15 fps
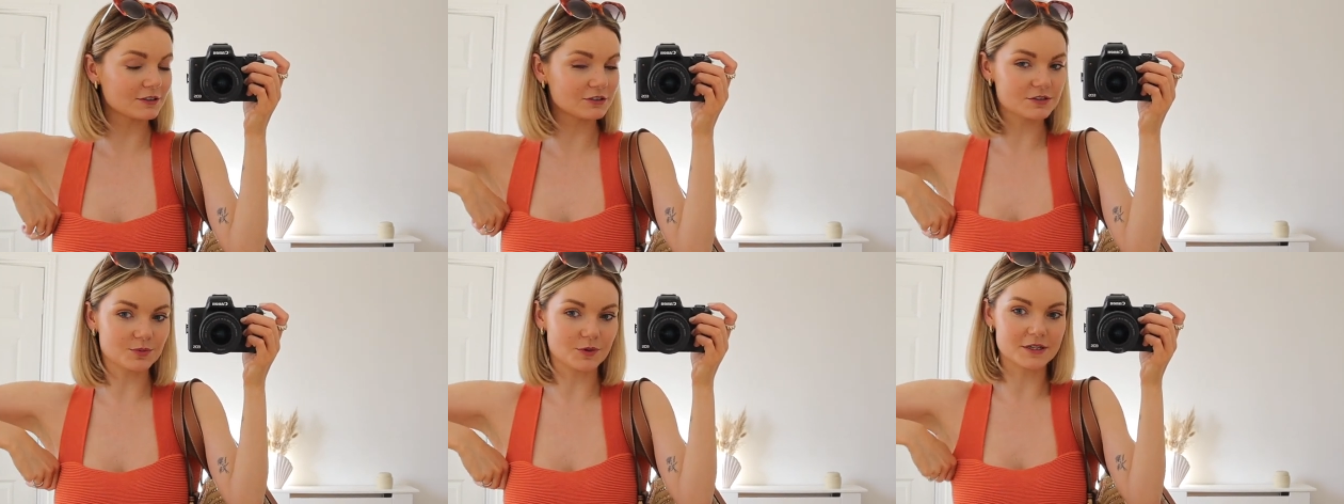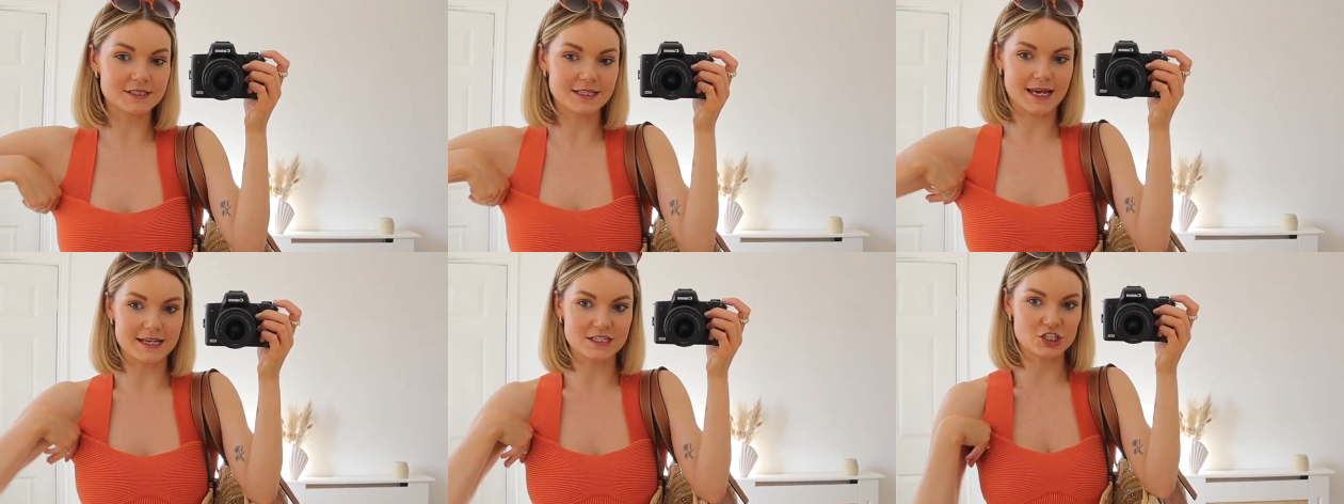I just wanted
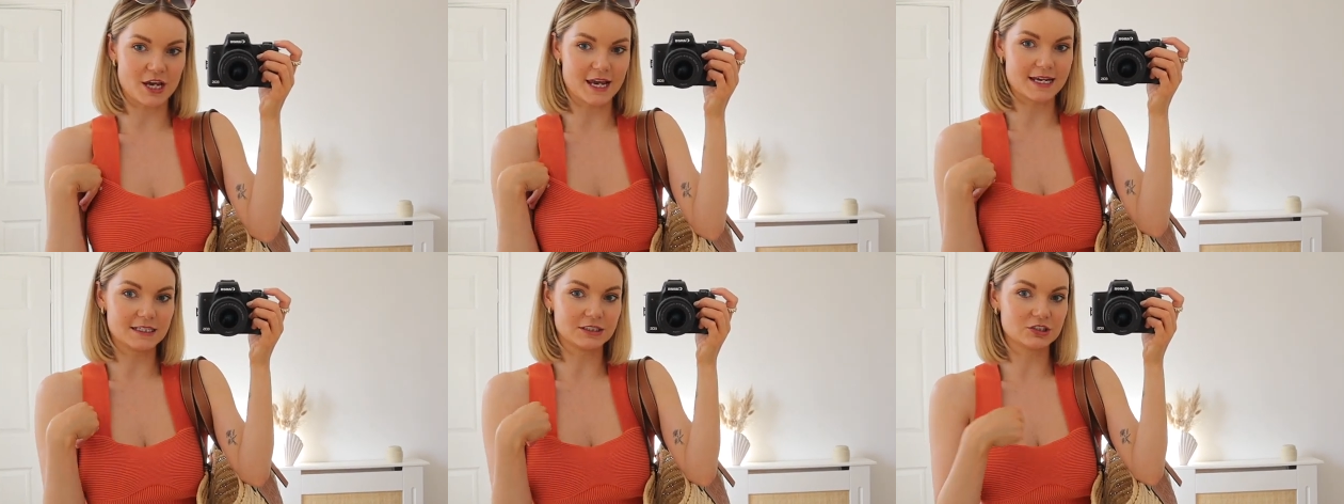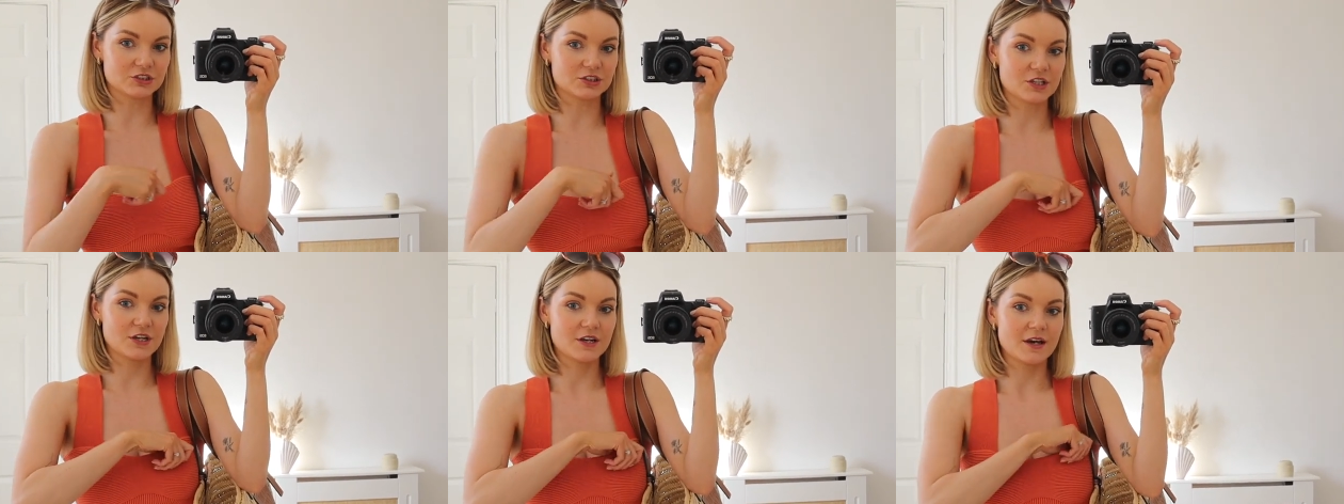to get
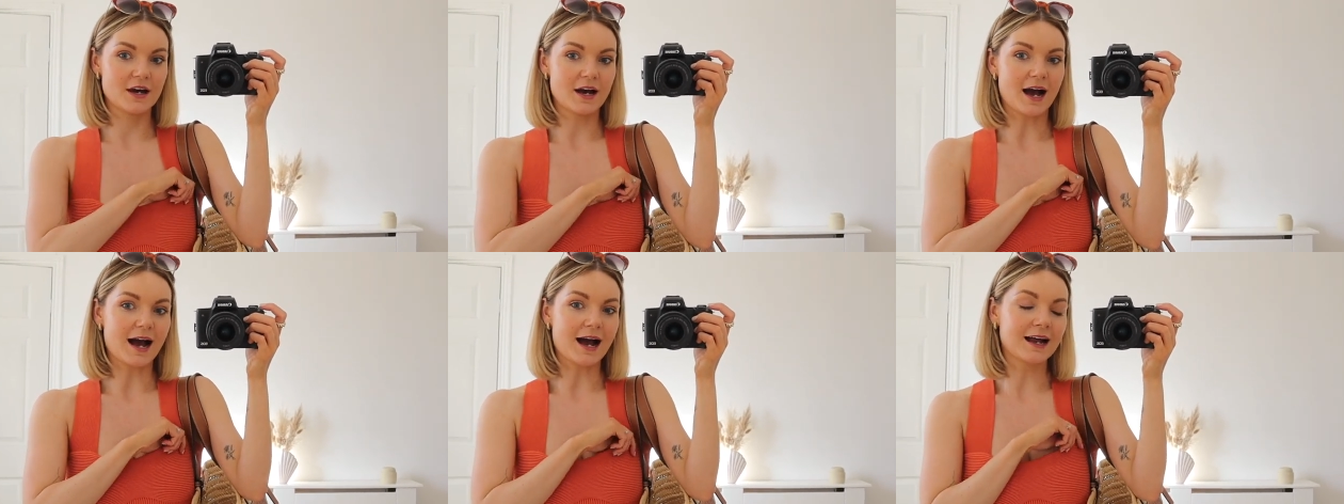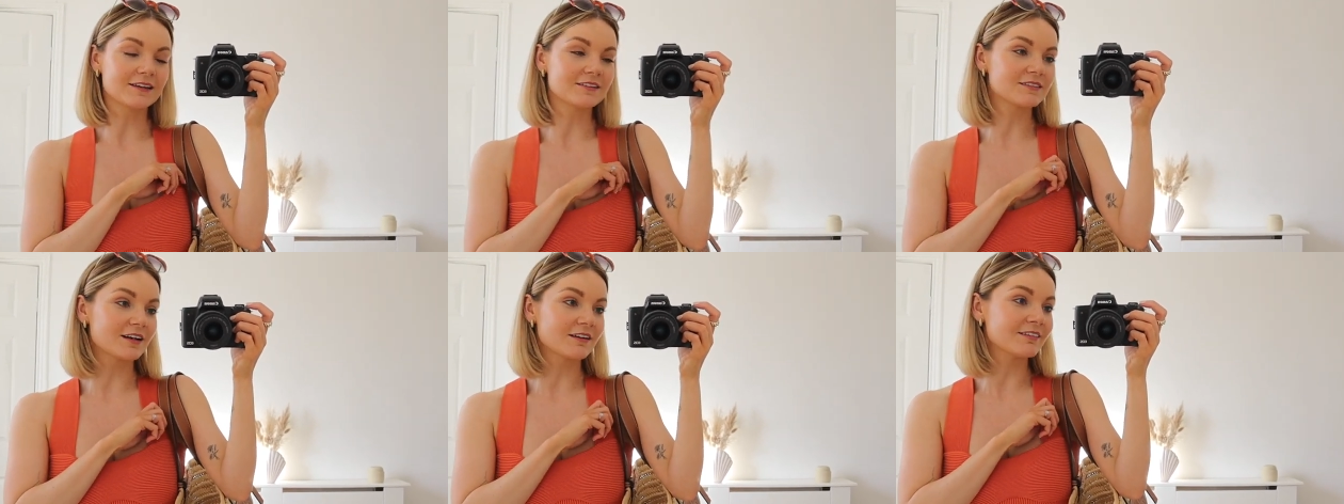changed
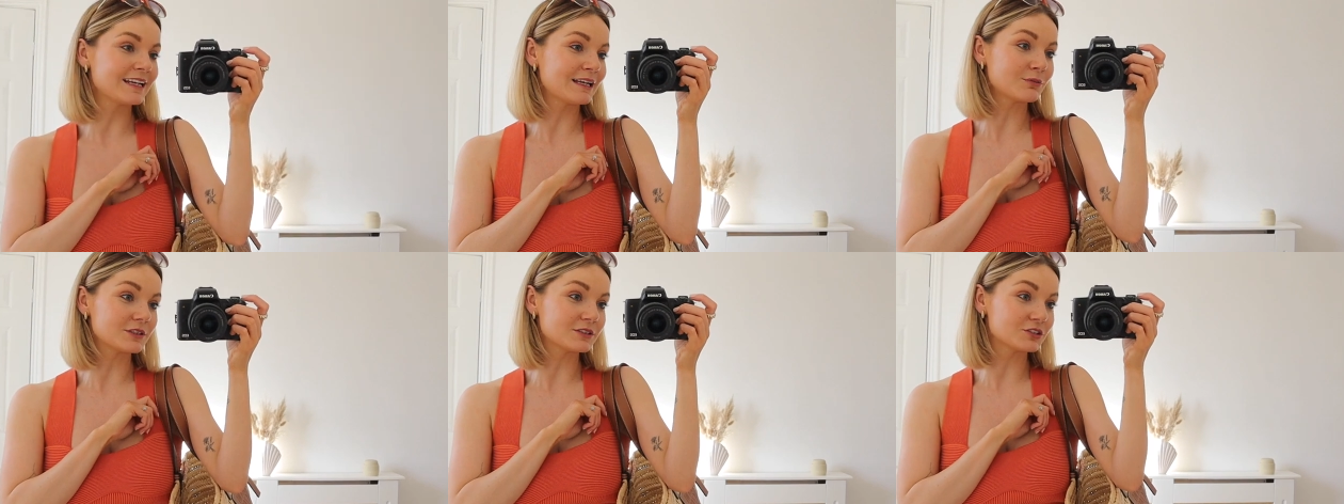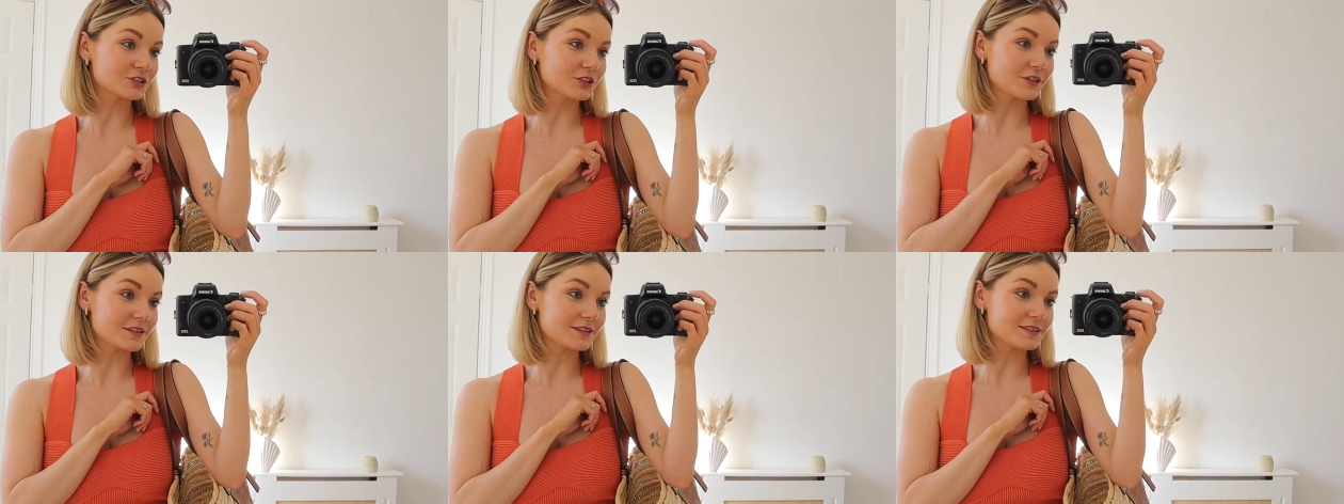and I really wanted
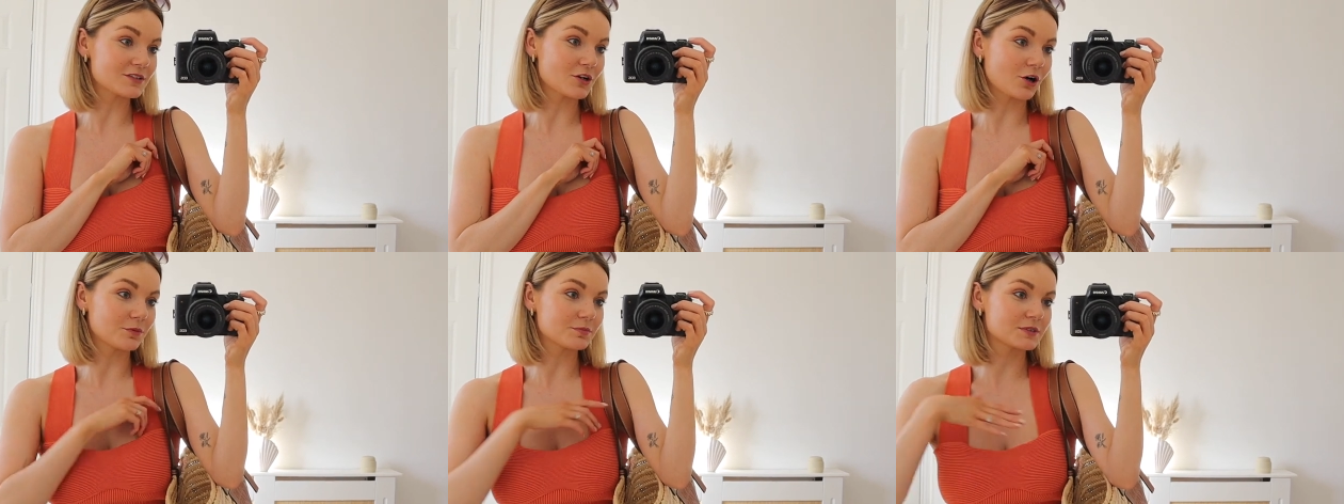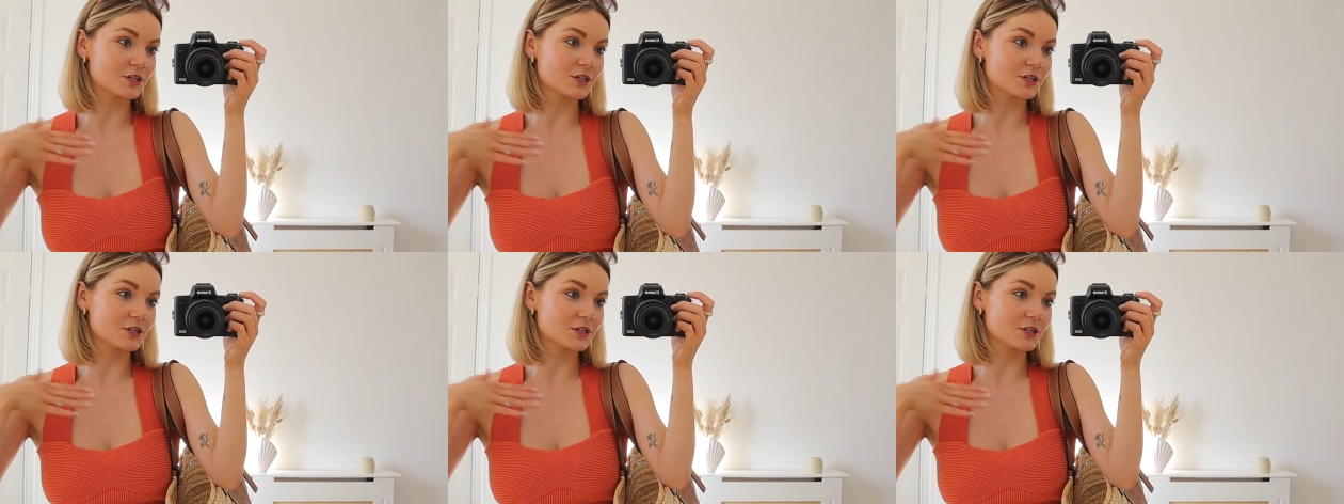to show you this top,